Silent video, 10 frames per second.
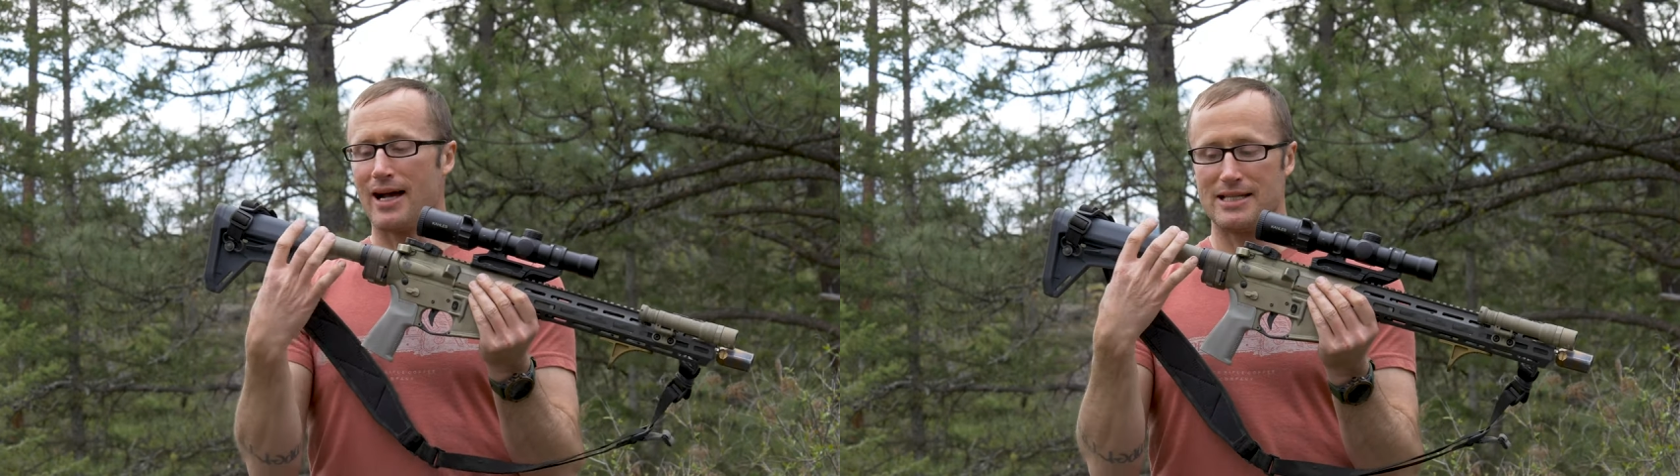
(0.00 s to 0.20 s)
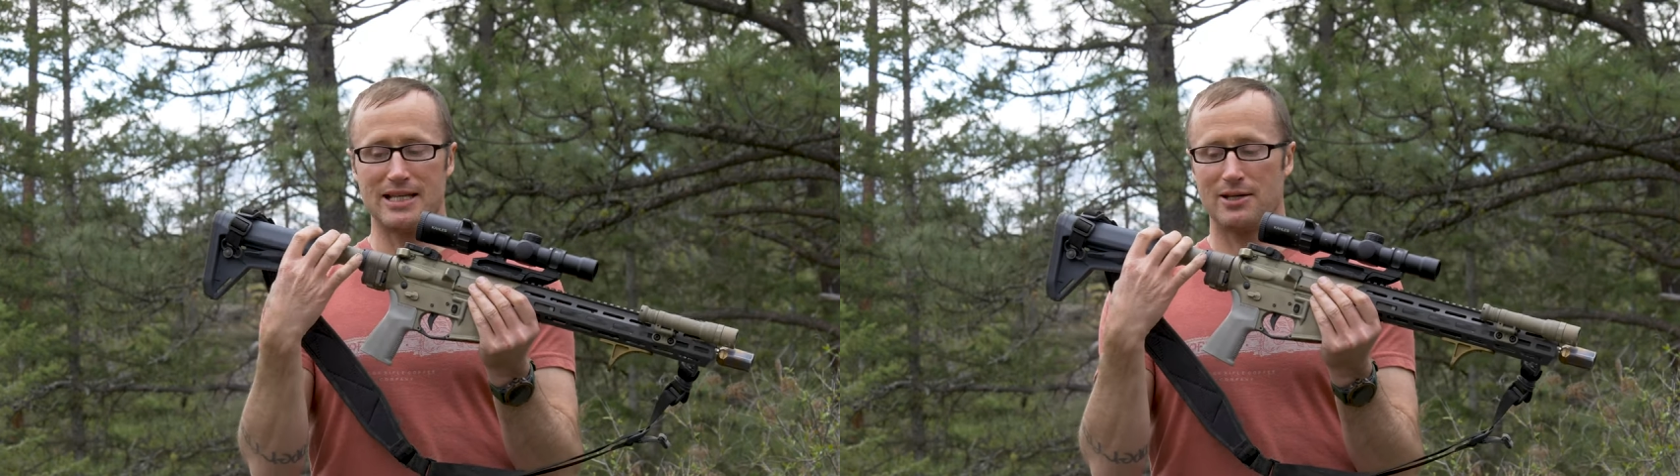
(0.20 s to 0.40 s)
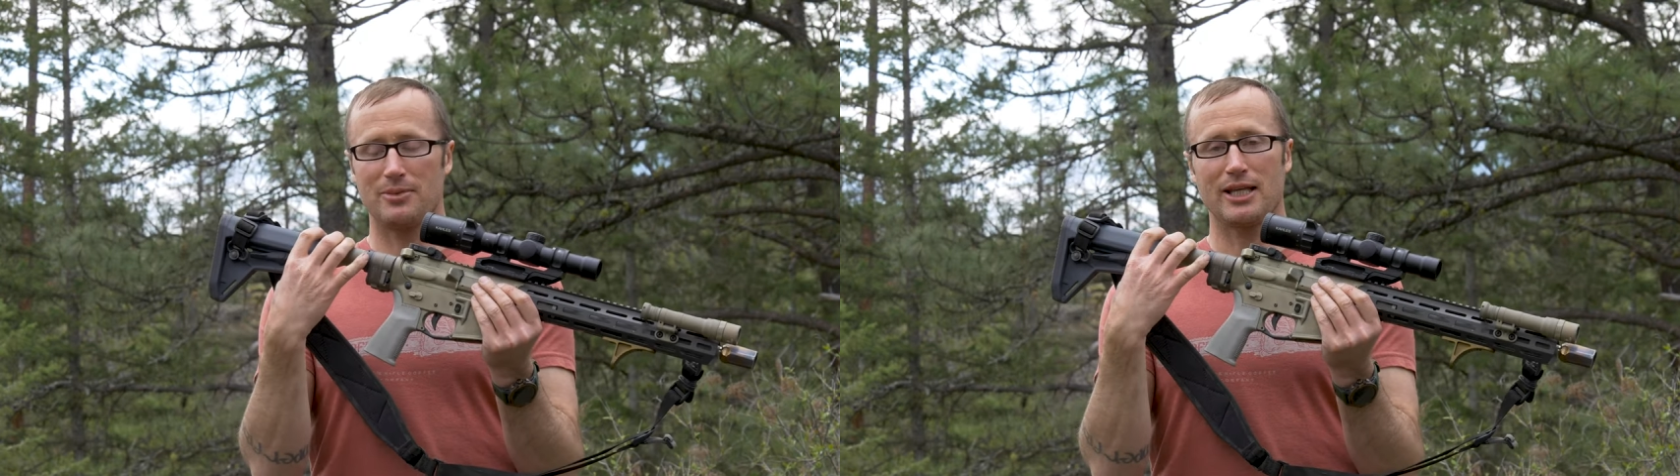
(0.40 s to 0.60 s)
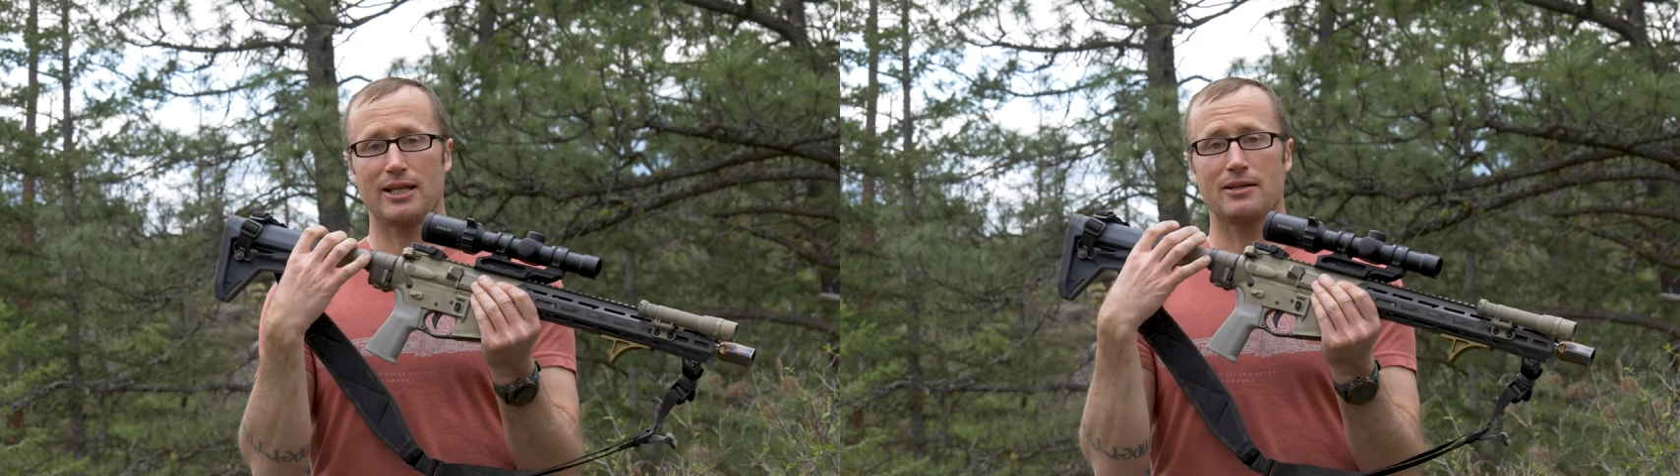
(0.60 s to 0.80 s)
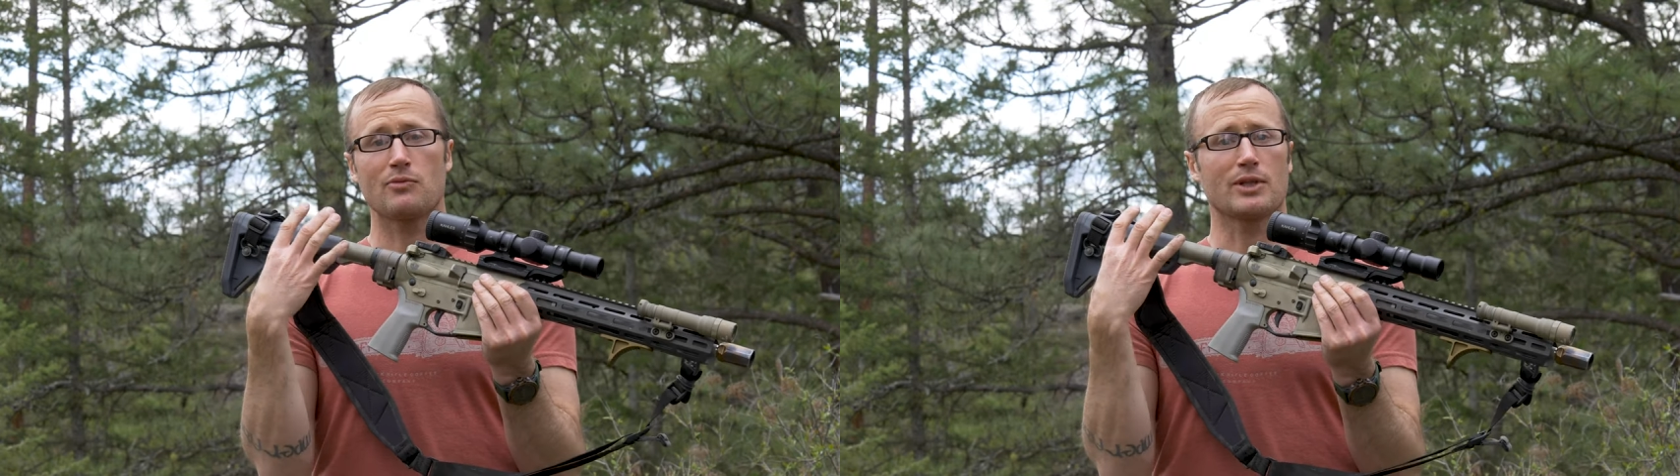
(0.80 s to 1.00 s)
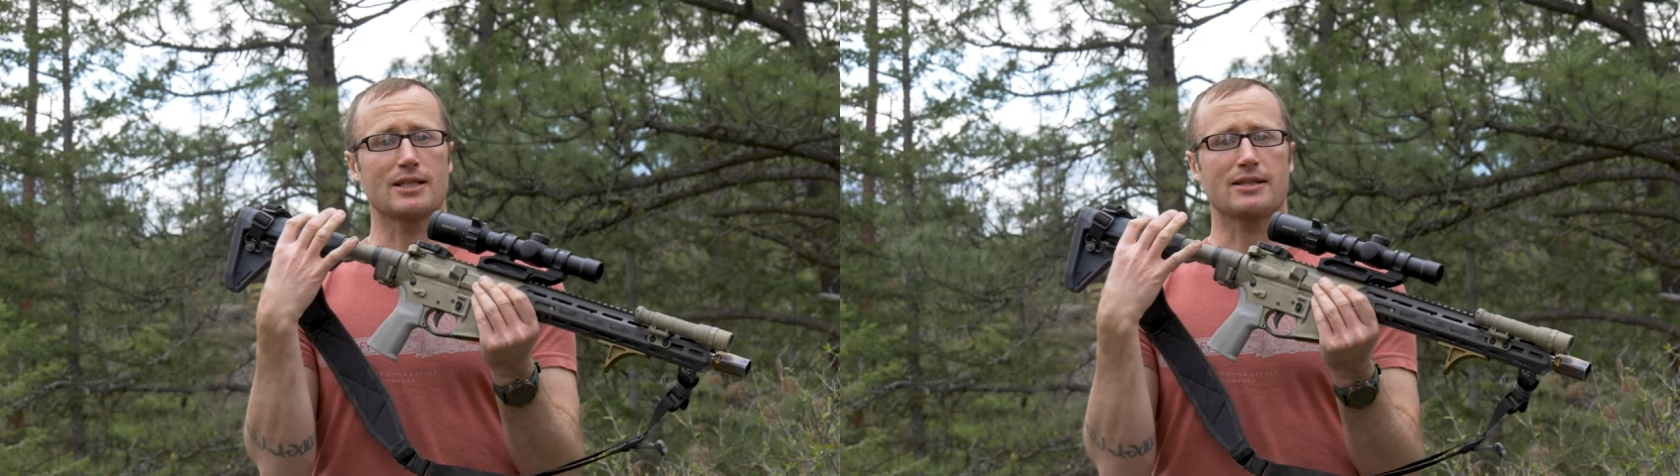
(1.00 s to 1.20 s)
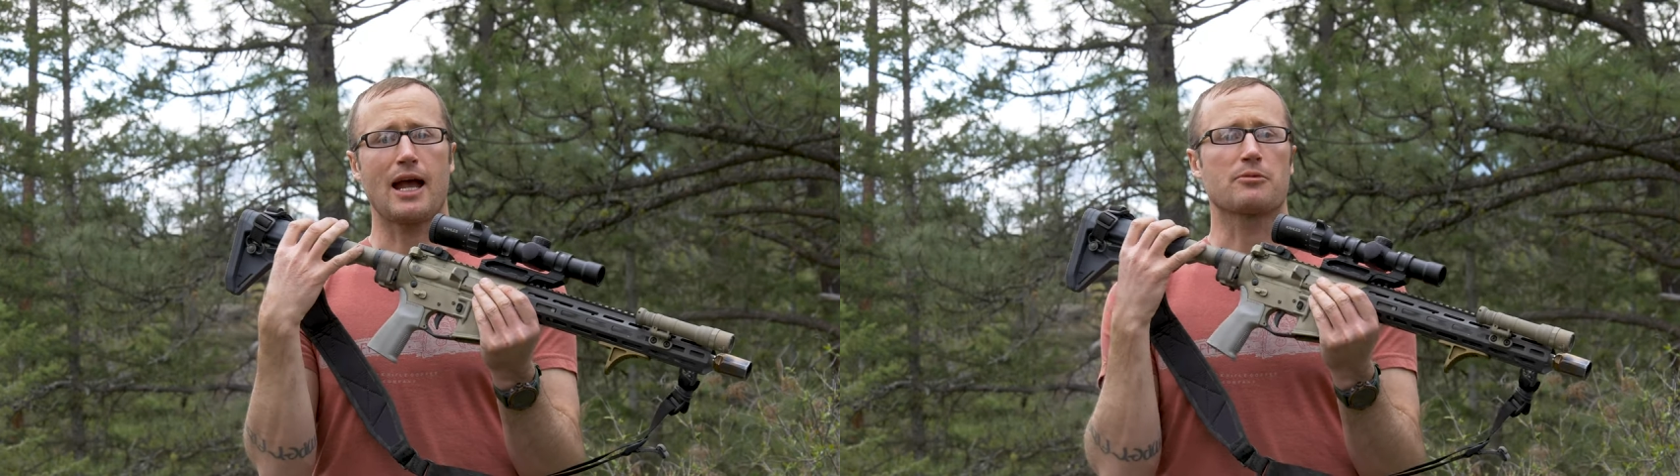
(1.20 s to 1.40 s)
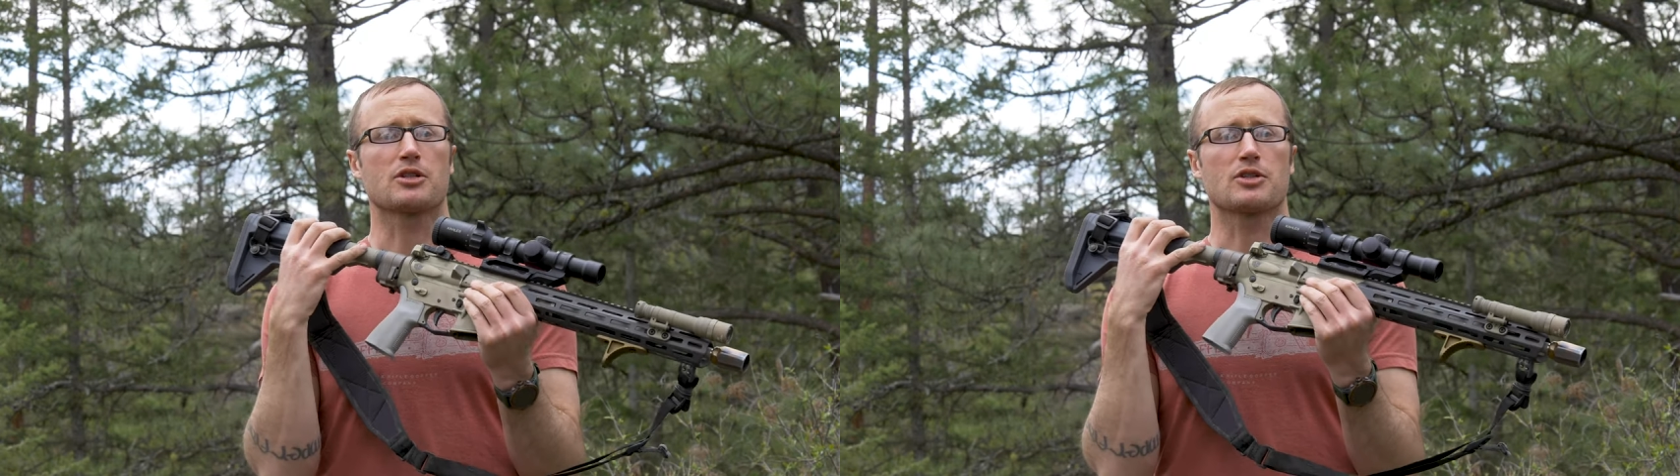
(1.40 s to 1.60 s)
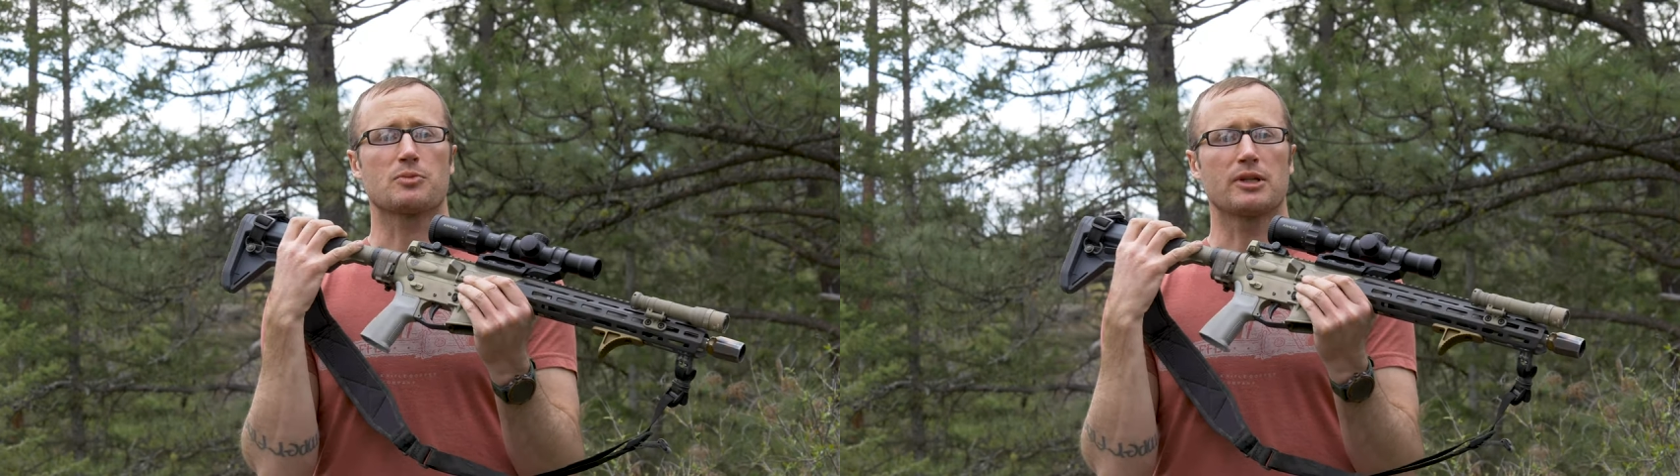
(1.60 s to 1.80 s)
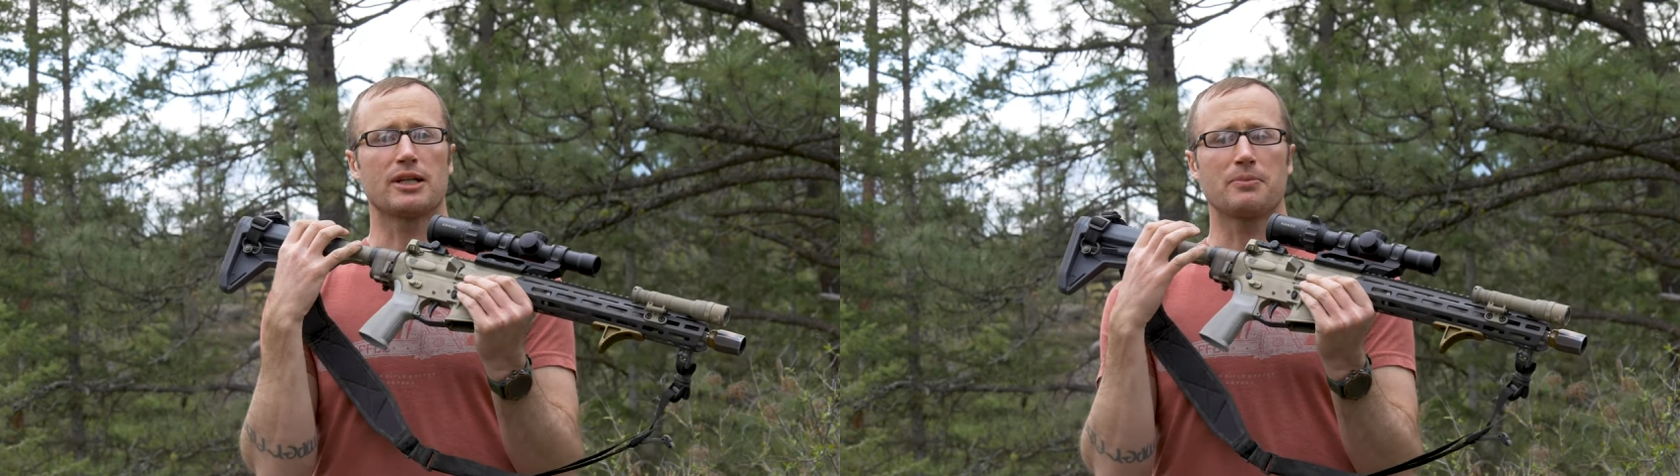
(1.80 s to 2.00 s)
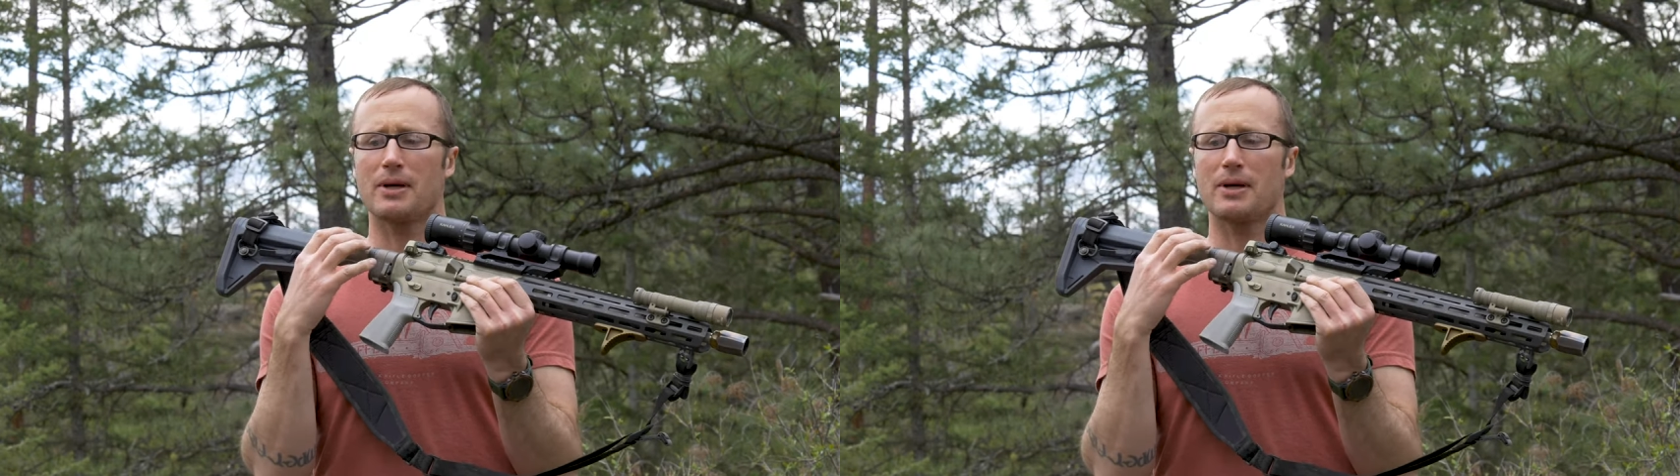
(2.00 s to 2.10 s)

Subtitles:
Idea being with this captured spring,